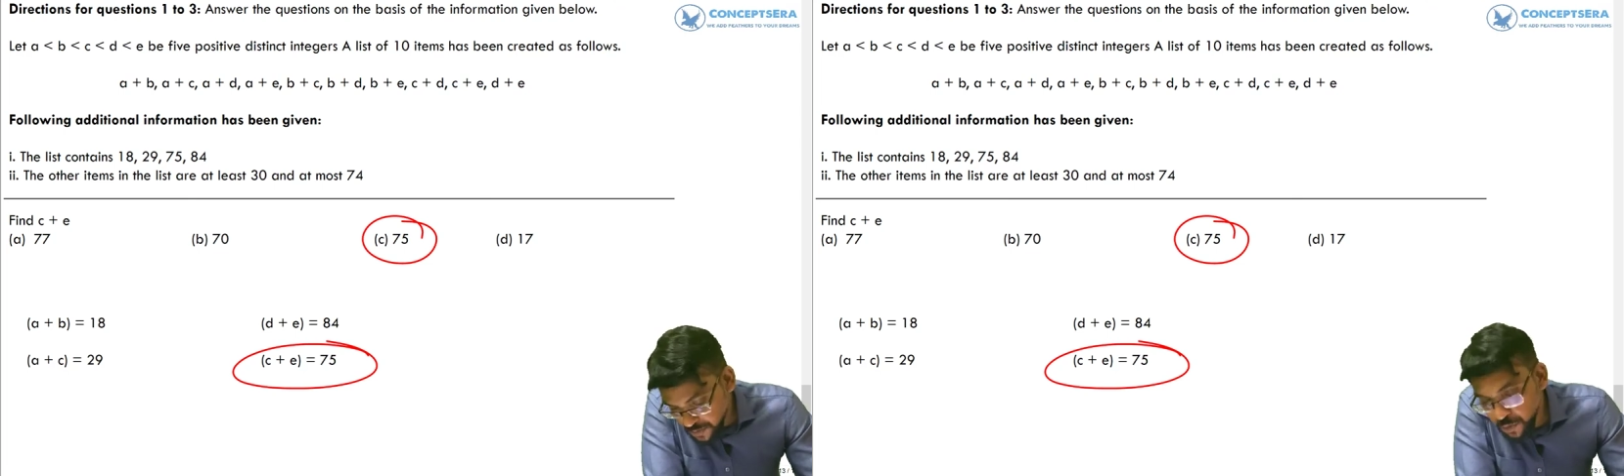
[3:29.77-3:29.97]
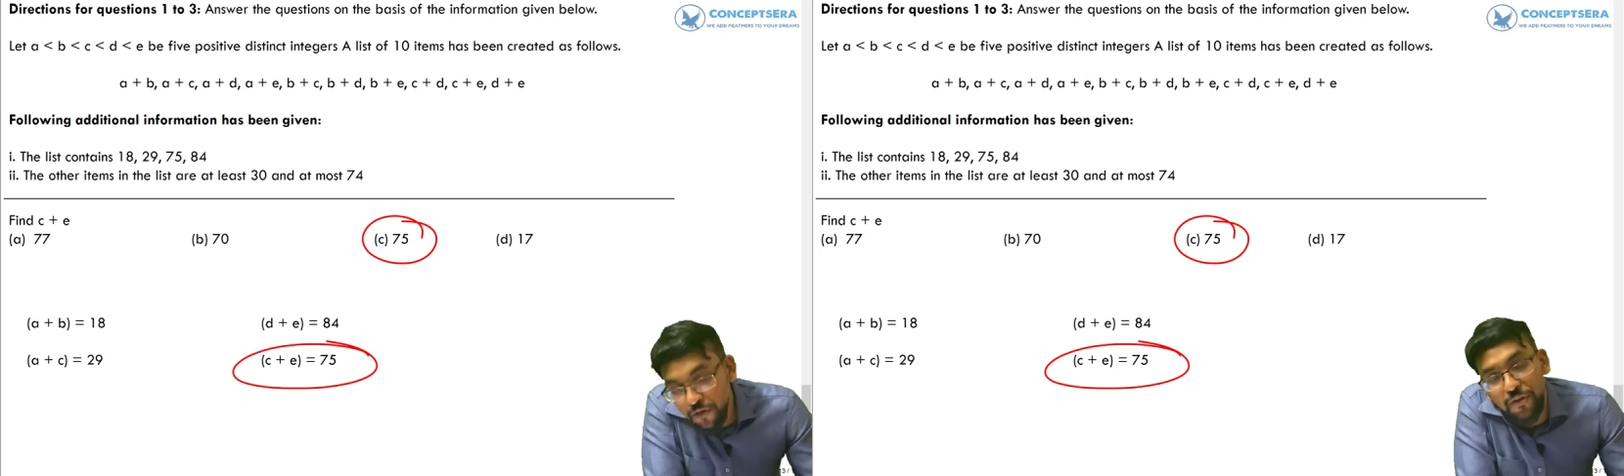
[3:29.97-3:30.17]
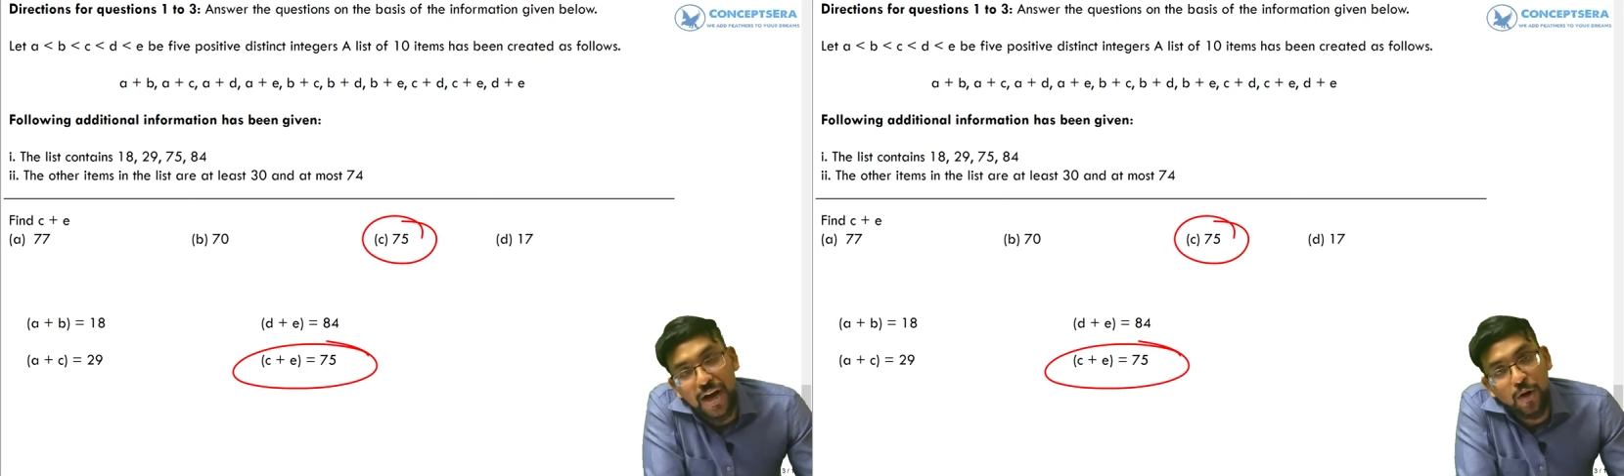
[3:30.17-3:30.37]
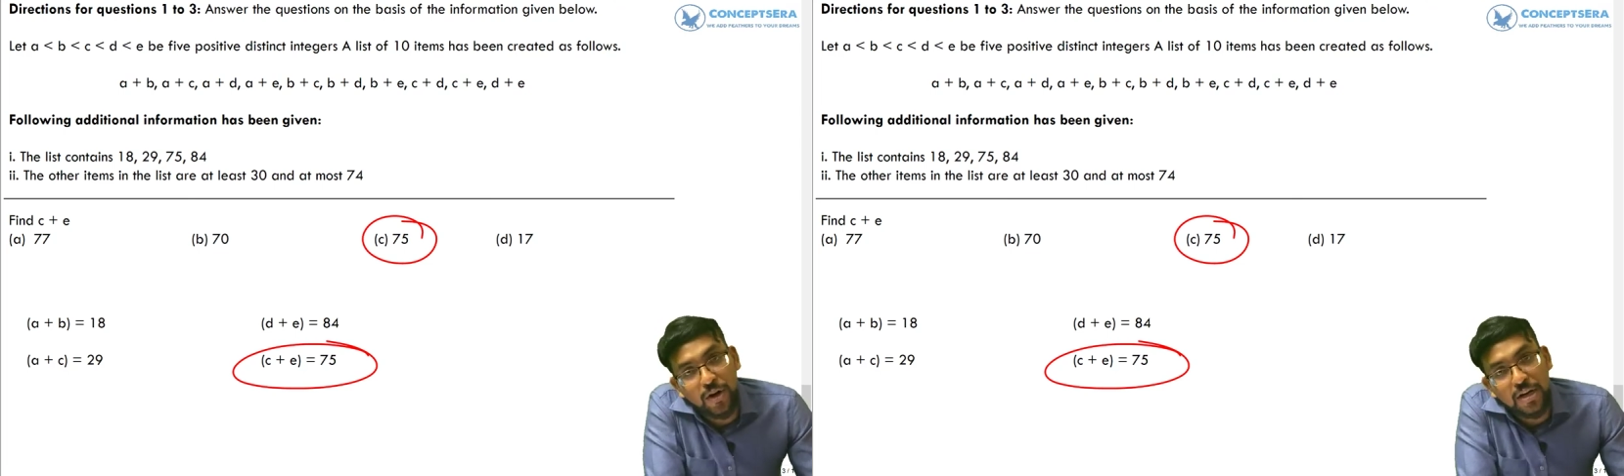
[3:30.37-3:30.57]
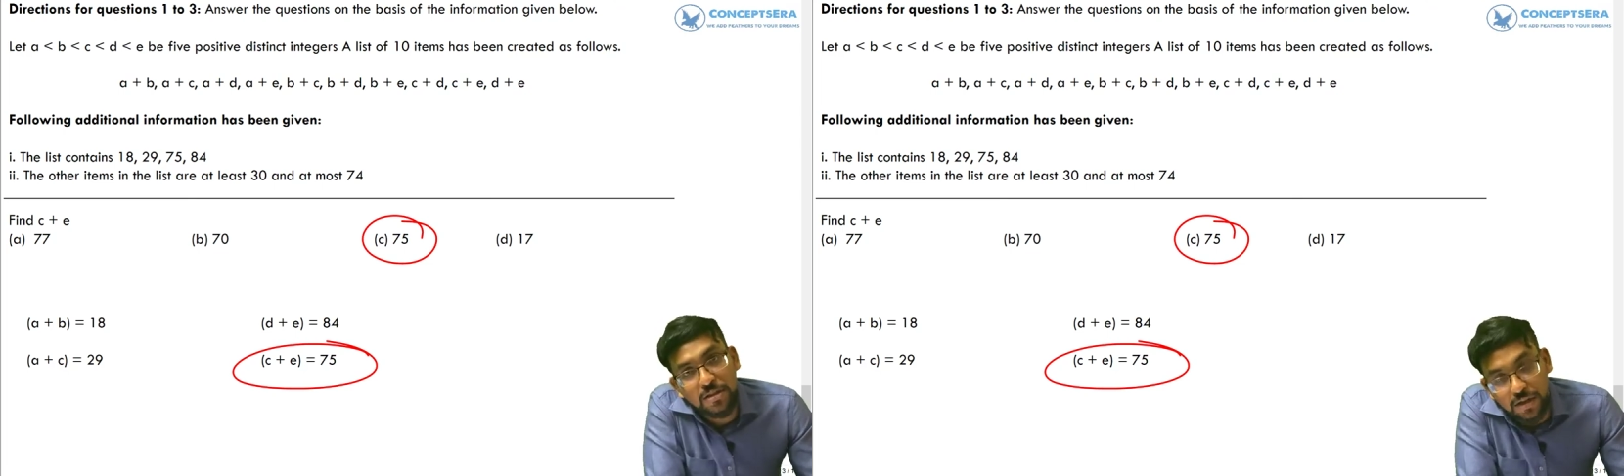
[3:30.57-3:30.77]
move and look
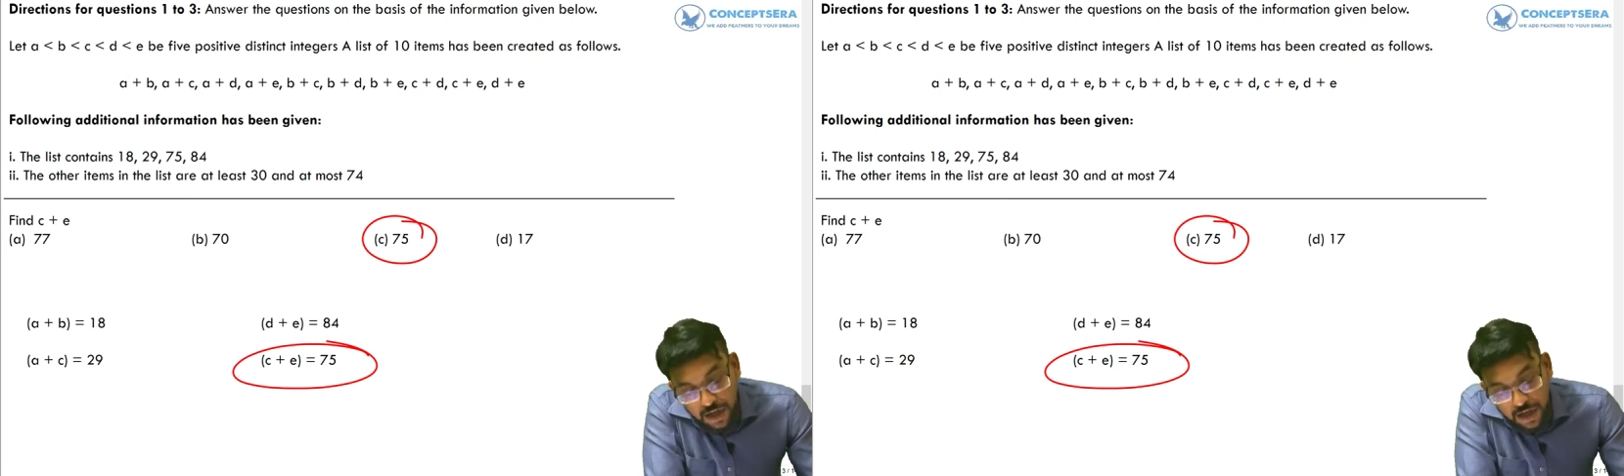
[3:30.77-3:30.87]
at